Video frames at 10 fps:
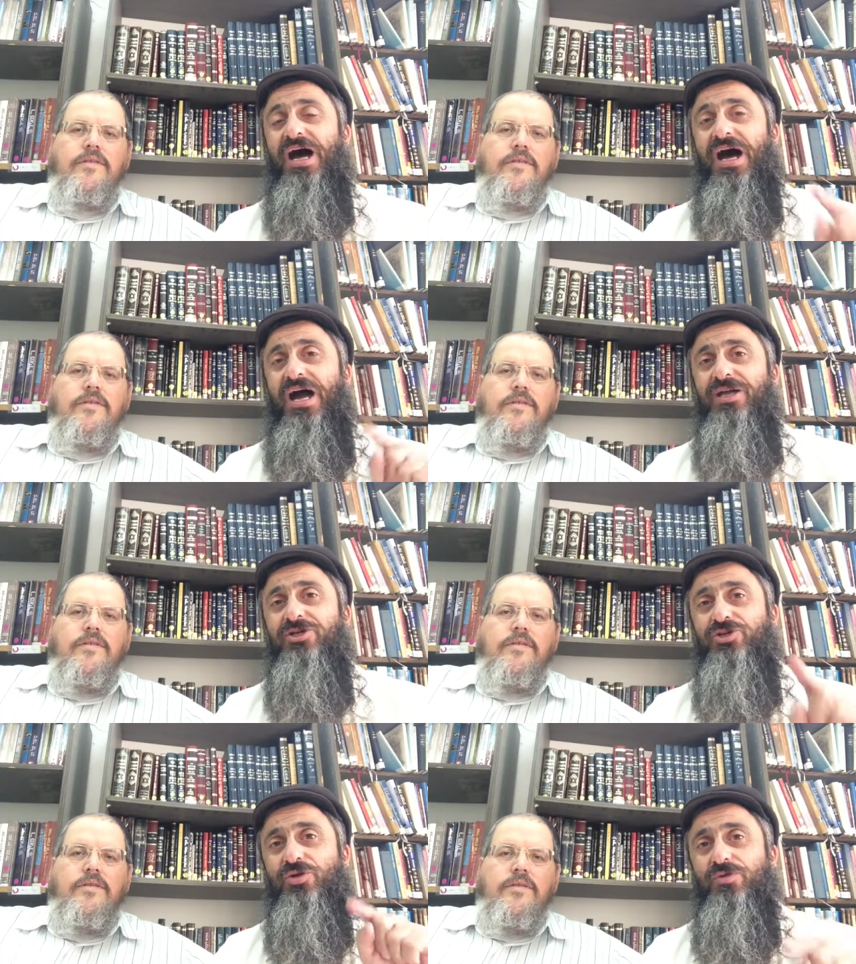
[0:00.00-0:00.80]
Speaker 1: I
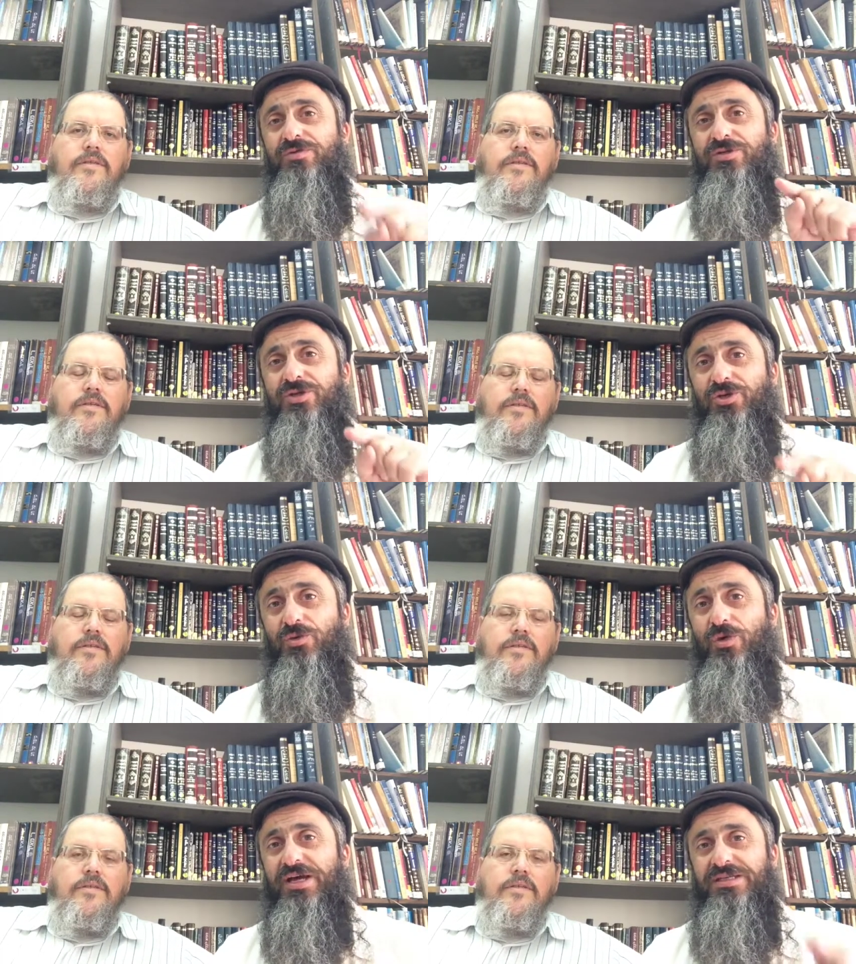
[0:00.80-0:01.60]
chose
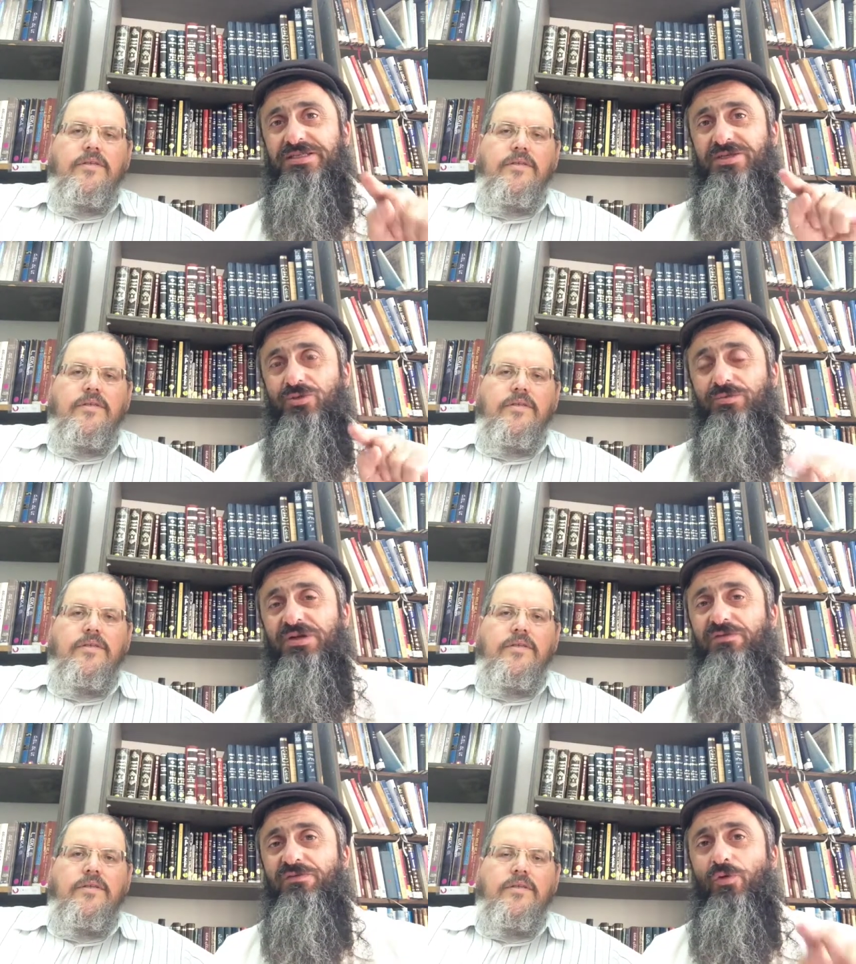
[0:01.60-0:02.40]
you as
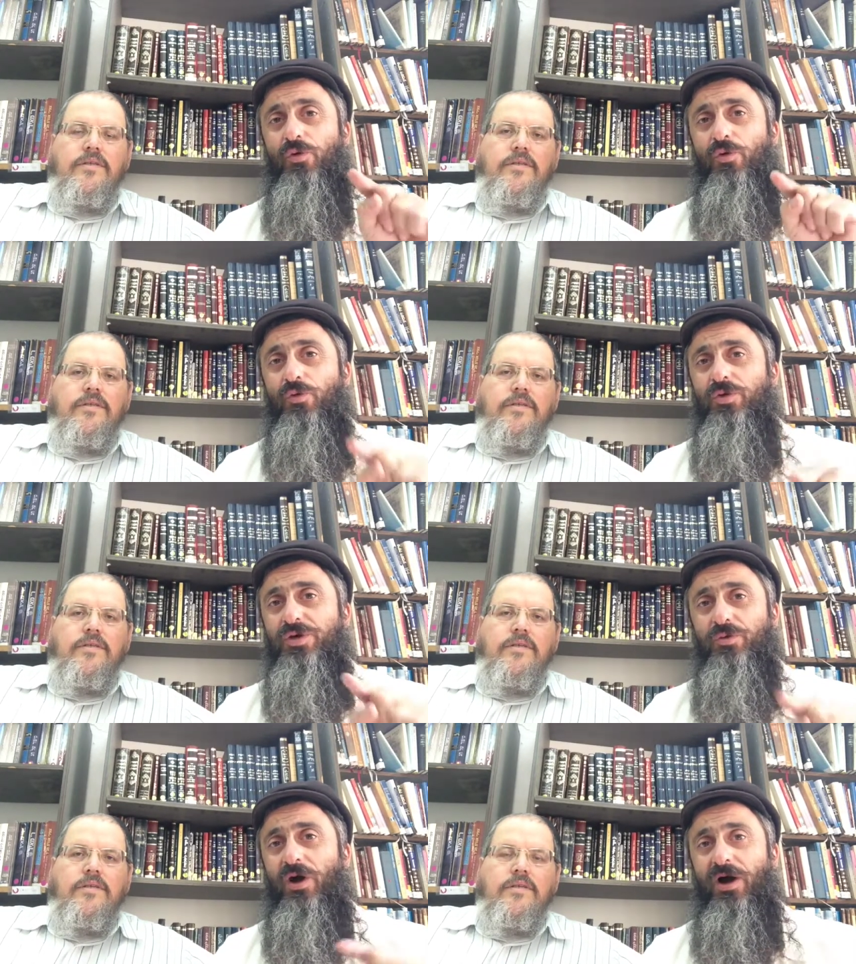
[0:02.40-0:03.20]
human for who
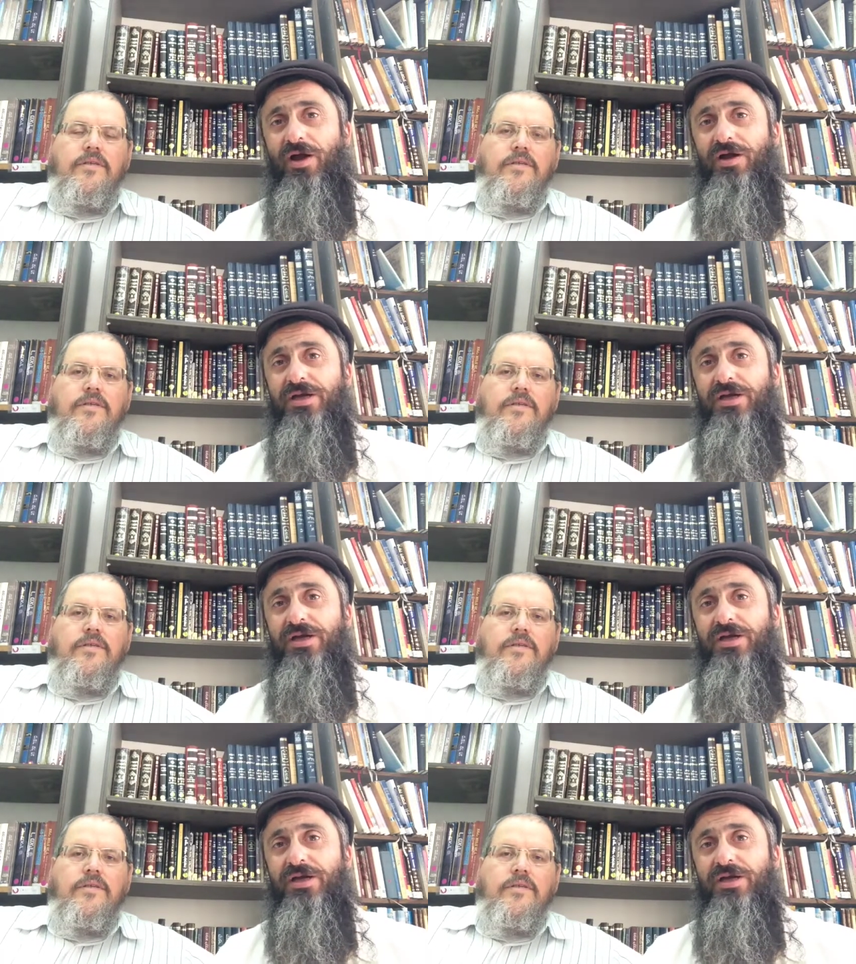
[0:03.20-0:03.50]
you are.